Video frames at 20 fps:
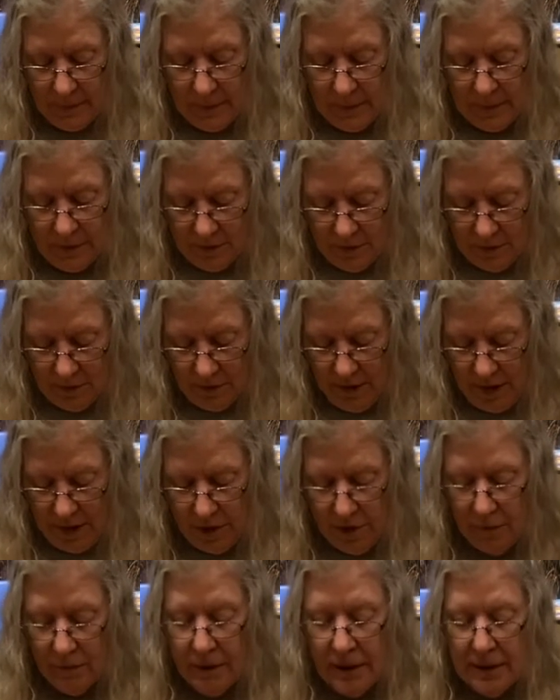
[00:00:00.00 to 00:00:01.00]
So now
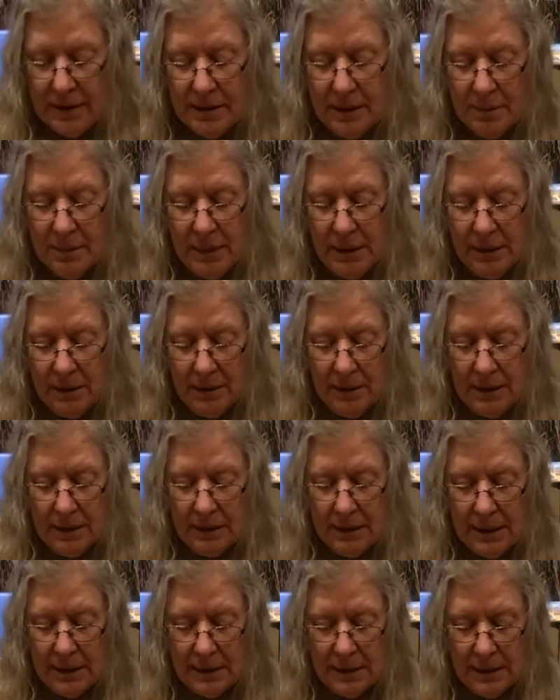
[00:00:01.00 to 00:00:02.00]
you've got something that looks
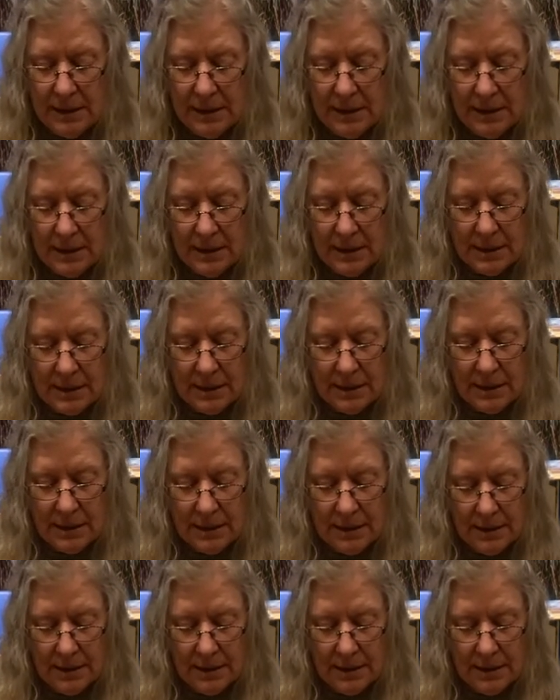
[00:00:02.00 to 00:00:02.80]
like this.